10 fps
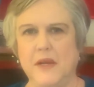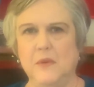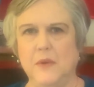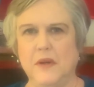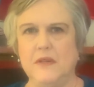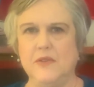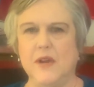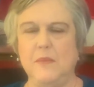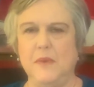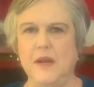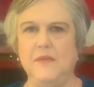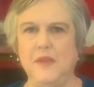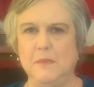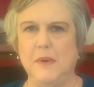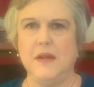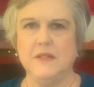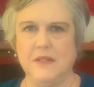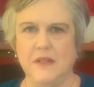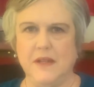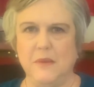to work to drop it off at the box at
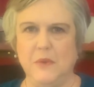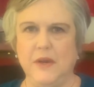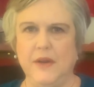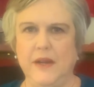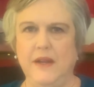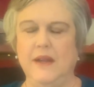the library,